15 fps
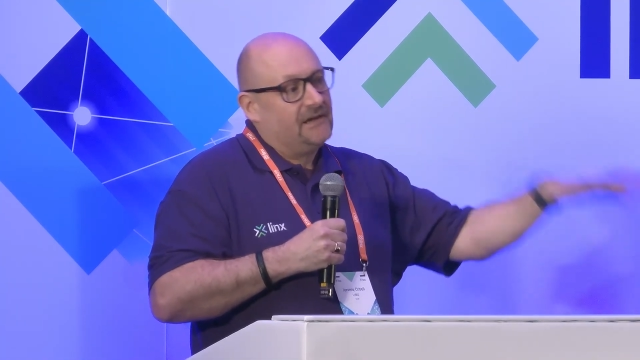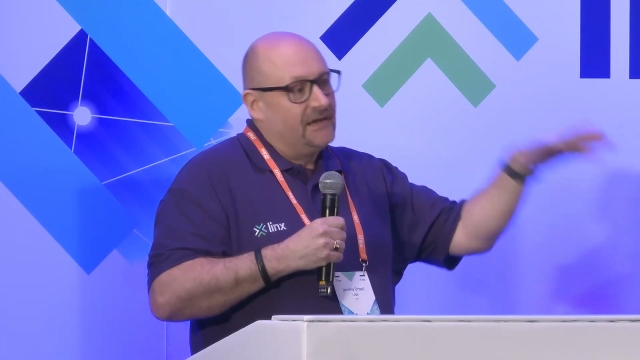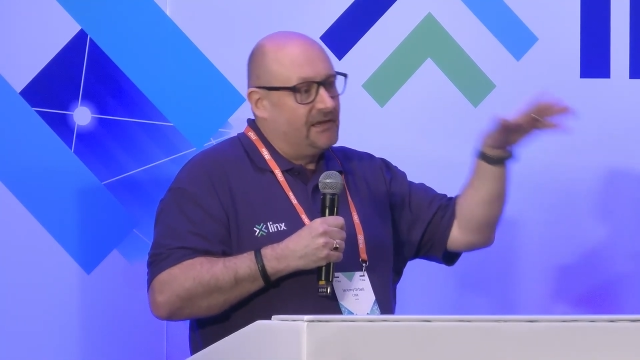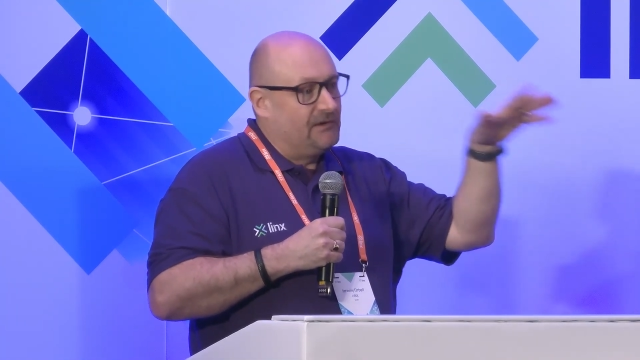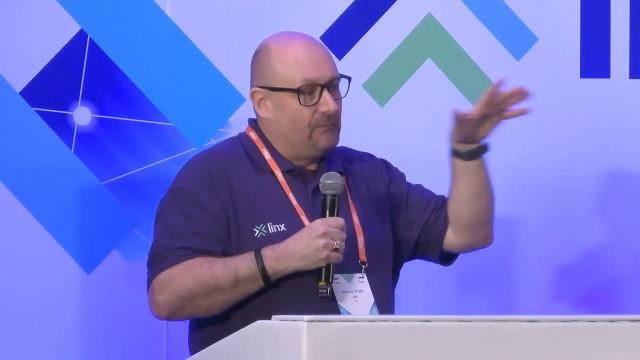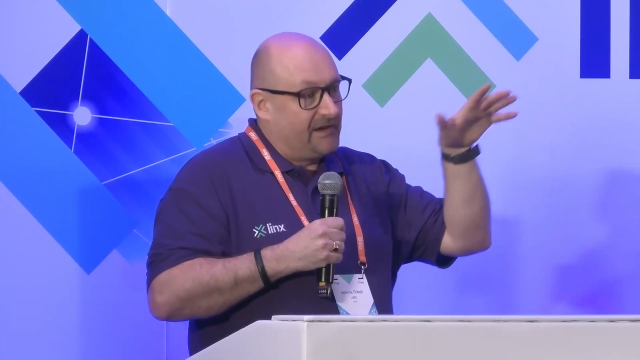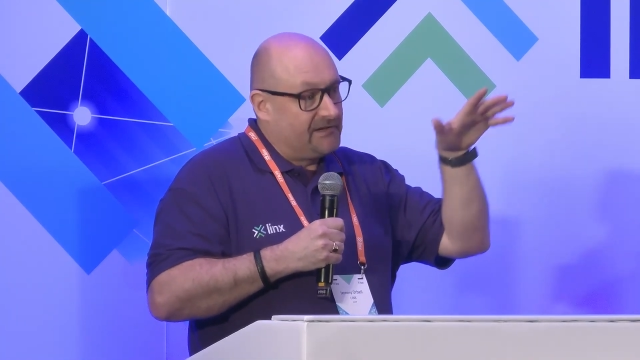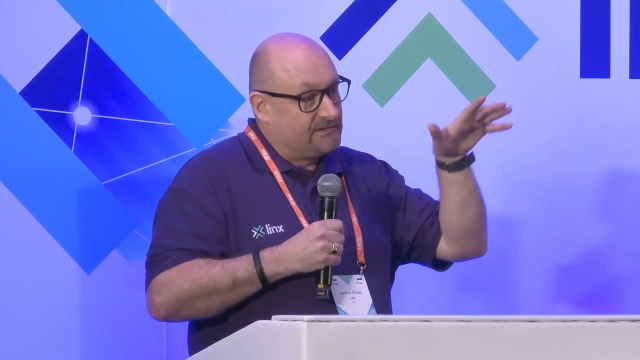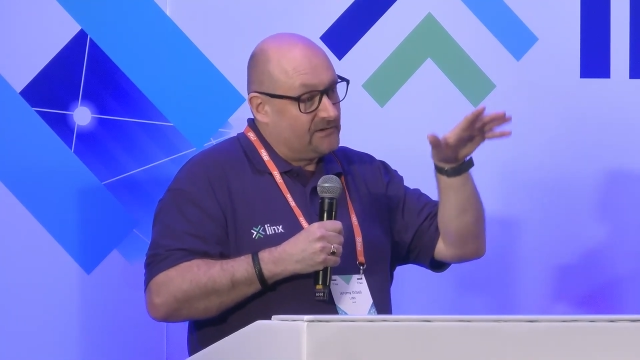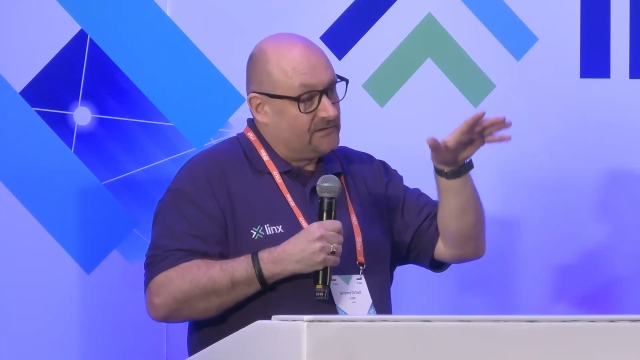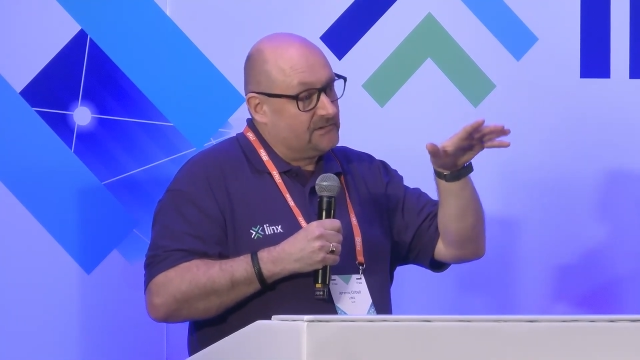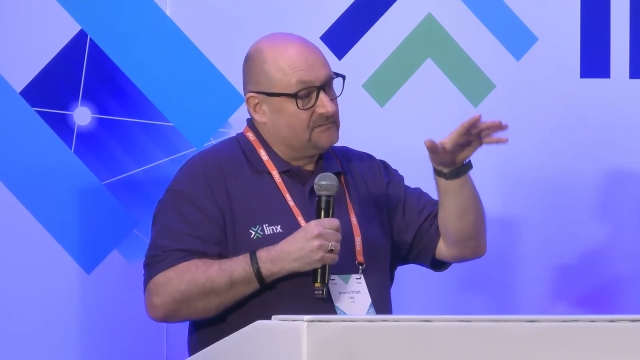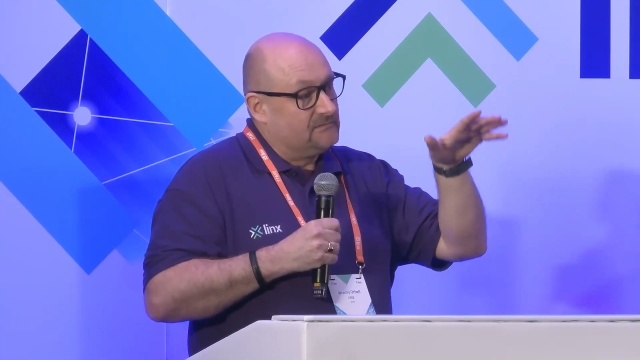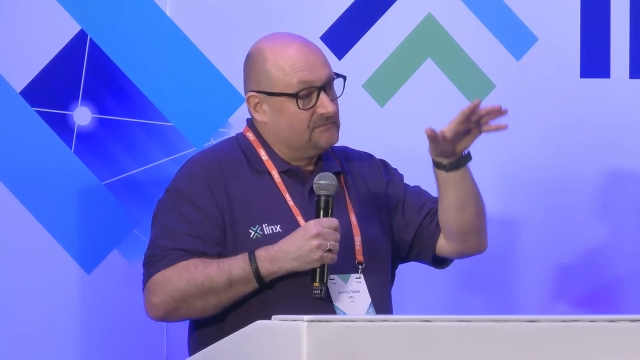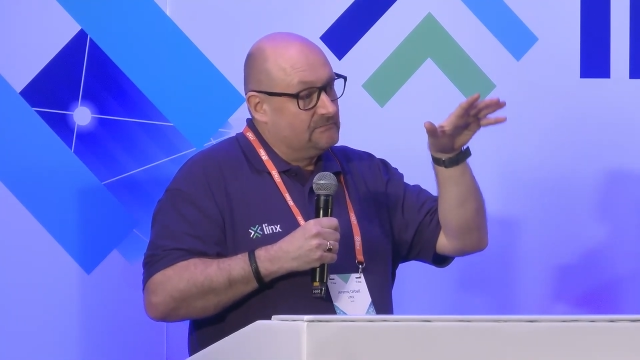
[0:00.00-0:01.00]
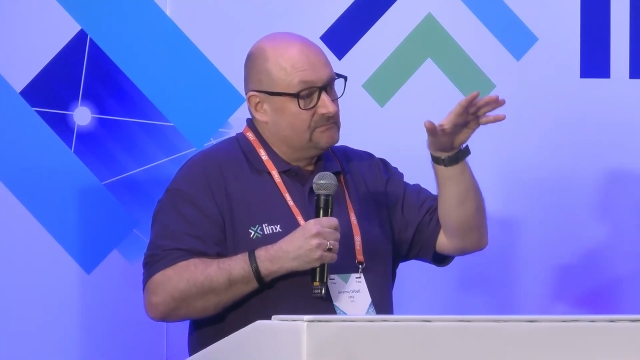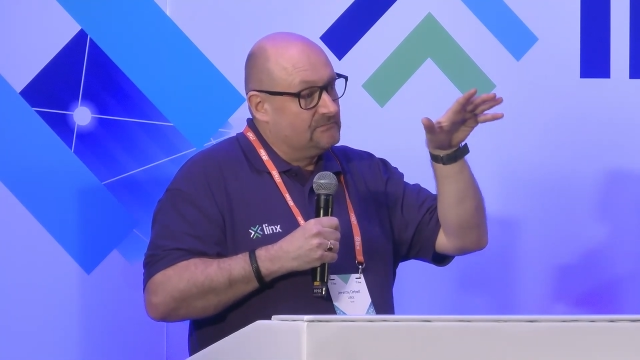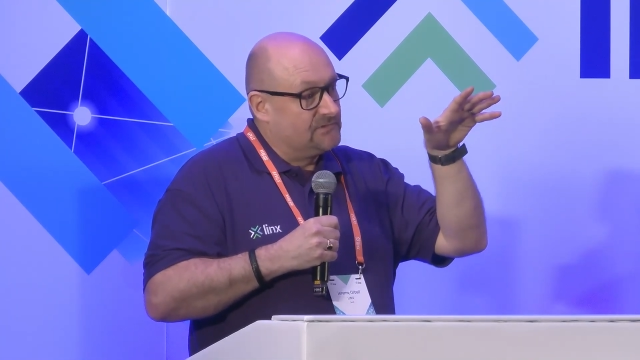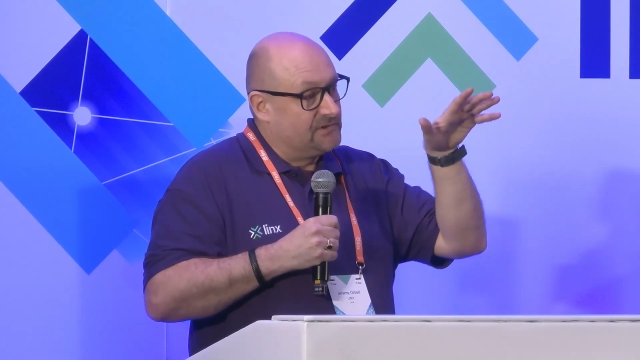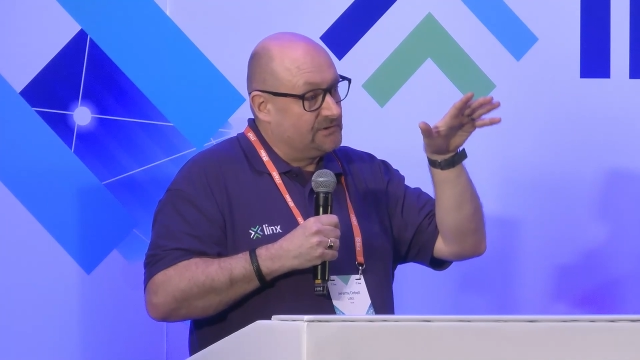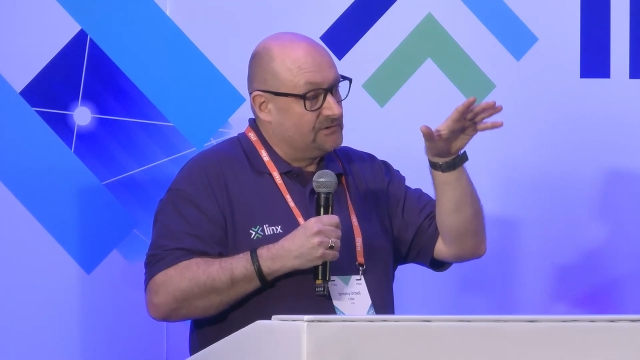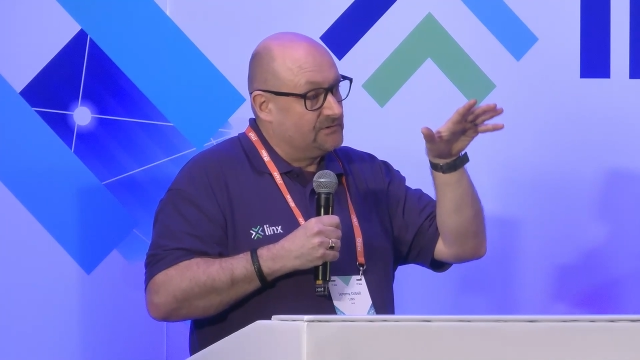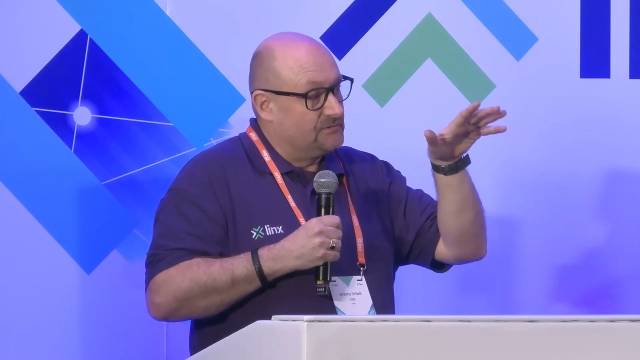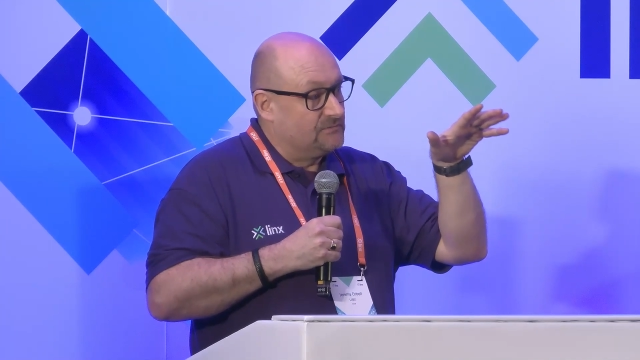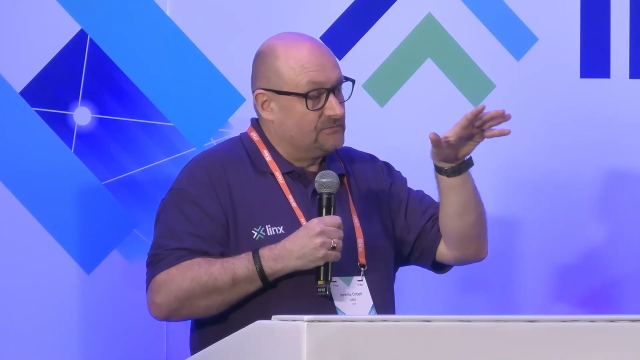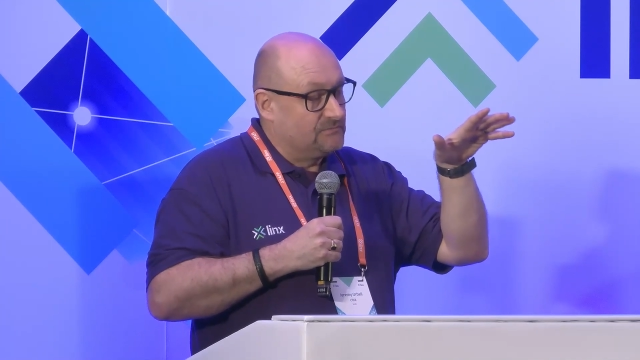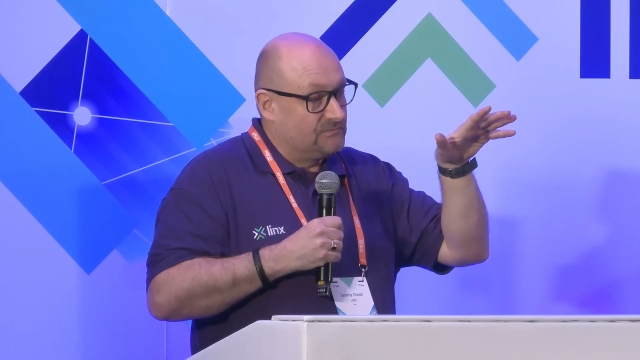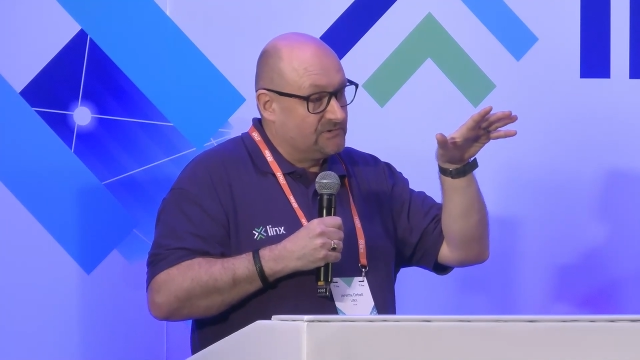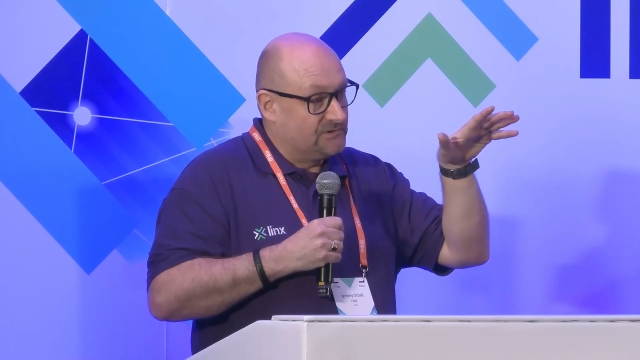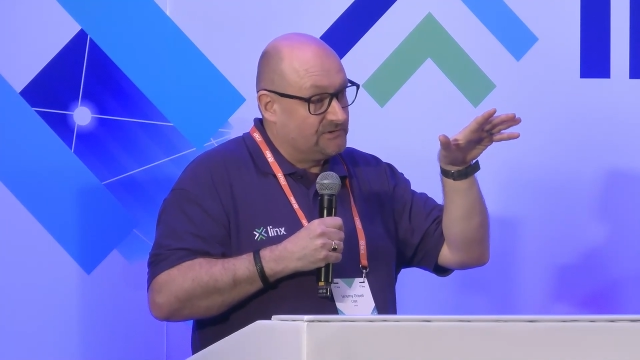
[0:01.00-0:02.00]
He went on to,
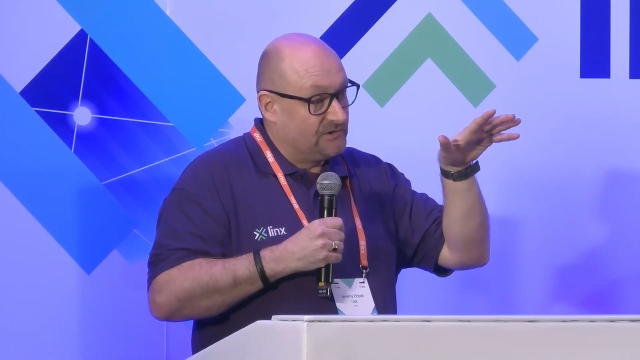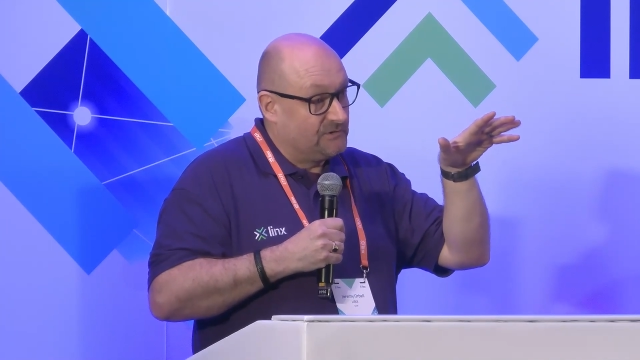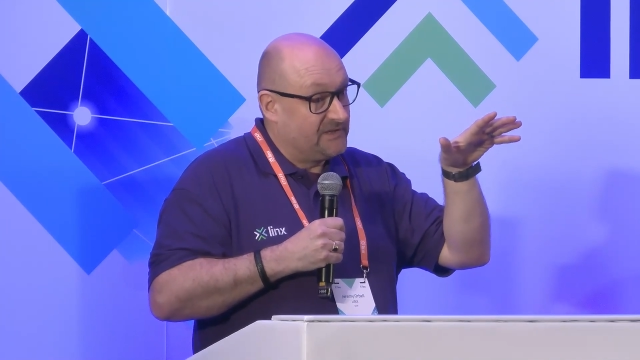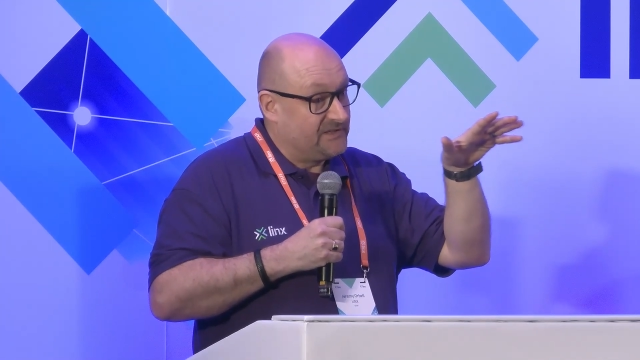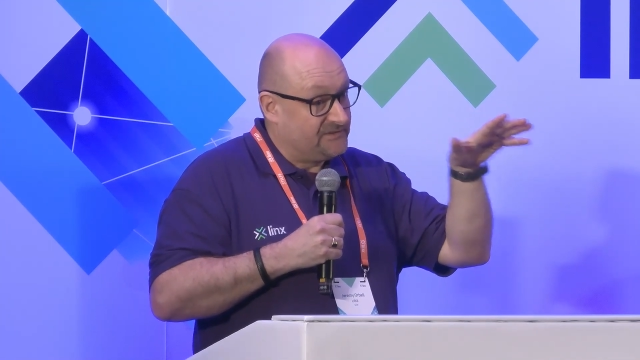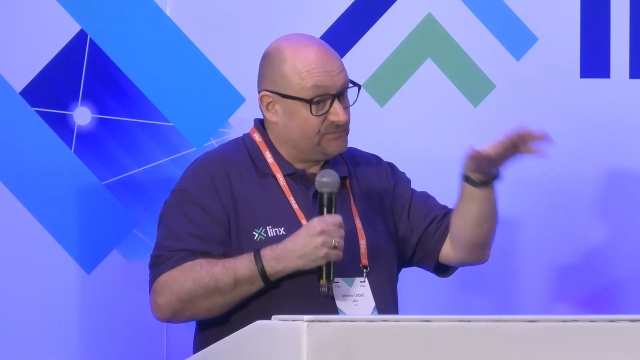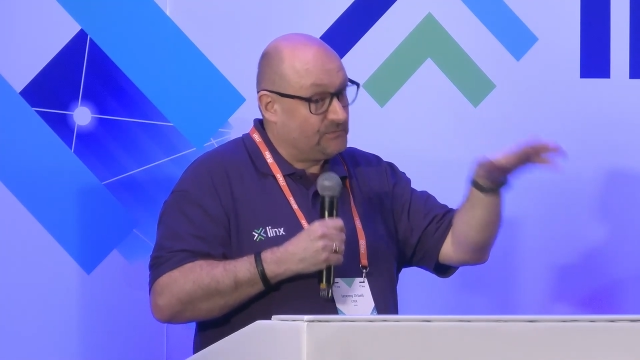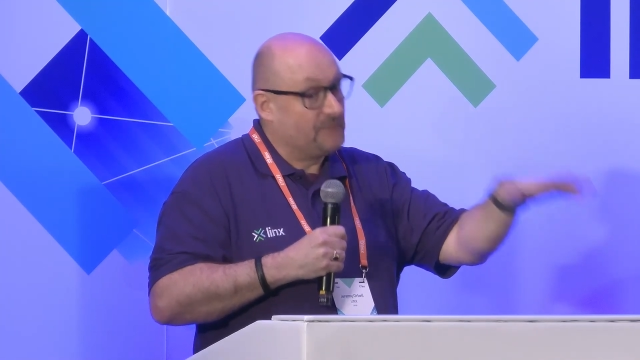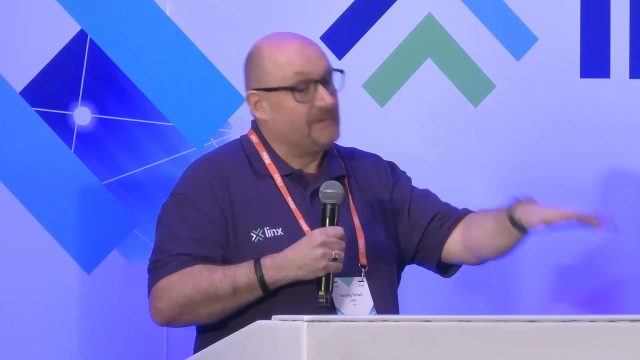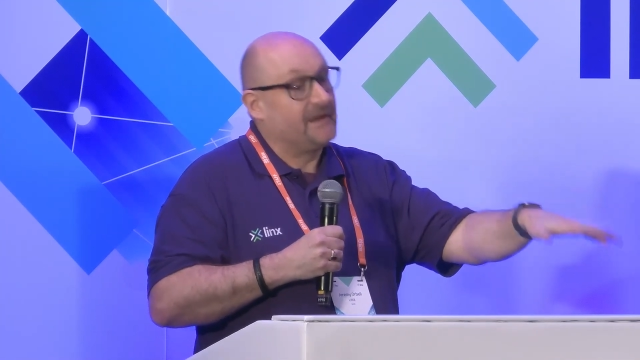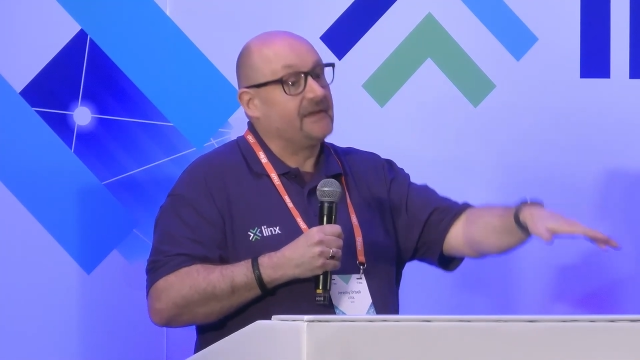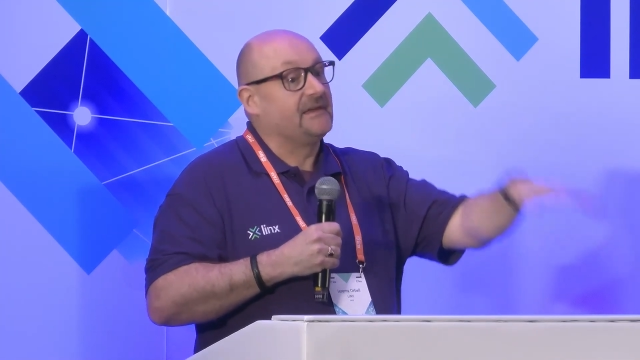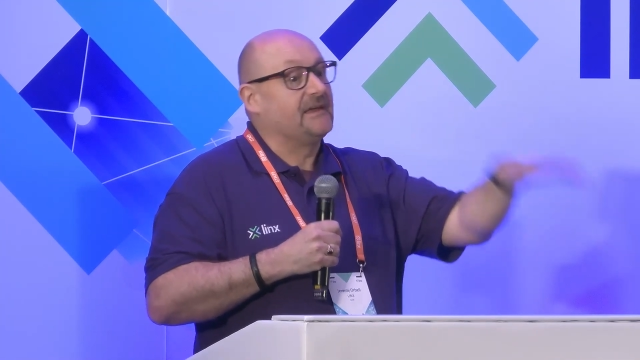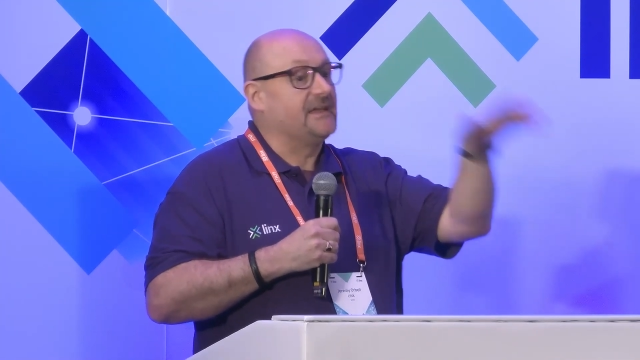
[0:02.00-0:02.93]
to do his swimming.